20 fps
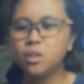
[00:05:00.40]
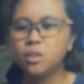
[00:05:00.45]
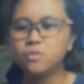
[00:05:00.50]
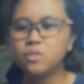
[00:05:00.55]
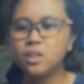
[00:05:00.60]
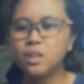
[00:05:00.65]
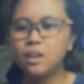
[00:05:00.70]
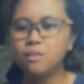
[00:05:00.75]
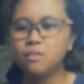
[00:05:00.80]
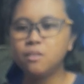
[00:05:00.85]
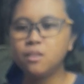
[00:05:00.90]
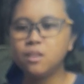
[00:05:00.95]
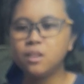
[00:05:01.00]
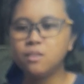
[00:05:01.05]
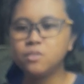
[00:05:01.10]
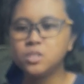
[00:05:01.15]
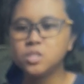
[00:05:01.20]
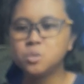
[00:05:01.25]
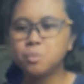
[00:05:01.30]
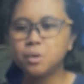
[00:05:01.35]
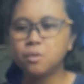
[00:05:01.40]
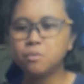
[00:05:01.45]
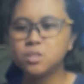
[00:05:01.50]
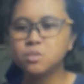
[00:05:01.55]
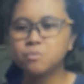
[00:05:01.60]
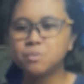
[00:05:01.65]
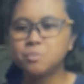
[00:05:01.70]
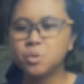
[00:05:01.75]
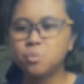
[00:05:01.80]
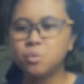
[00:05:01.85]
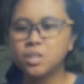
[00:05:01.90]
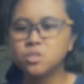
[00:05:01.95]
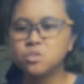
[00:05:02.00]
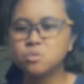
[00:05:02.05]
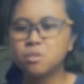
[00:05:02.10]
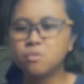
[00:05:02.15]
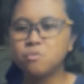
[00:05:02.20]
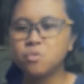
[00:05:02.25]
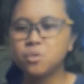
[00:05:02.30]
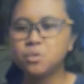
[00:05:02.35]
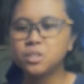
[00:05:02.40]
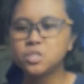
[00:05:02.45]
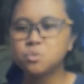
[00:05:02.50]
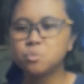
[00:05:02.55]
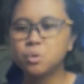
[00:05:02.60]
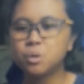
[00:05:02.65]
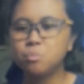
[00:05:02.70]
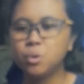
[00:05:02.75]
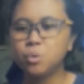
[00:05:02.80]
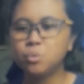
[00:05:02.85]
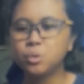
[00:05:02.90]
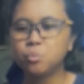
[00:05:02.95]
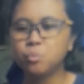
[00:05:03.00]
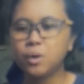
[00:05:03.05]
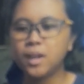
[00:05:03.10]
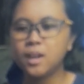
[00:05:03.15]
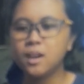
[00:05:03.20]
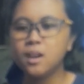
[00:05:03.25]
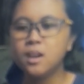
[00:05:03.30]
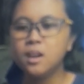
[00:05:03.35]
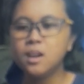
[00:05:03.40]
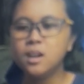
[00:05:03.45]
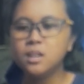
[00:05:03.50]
all of the evil spirits from the great Jura forest were blown away.